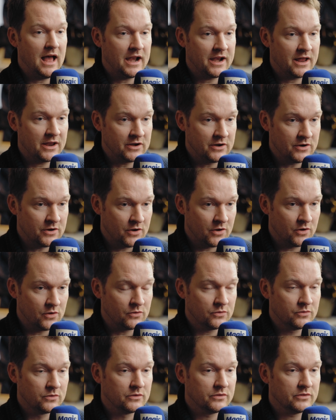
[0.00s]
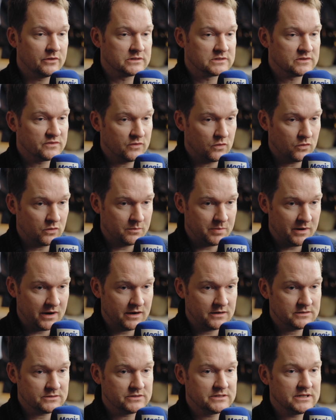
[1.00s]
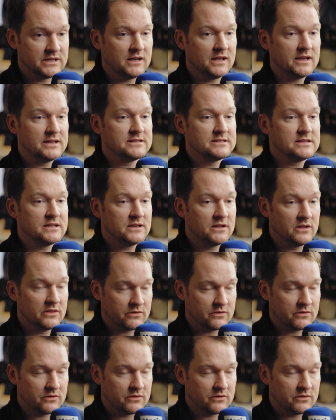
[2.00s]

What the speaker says: and I know there's 4 bars until I sing,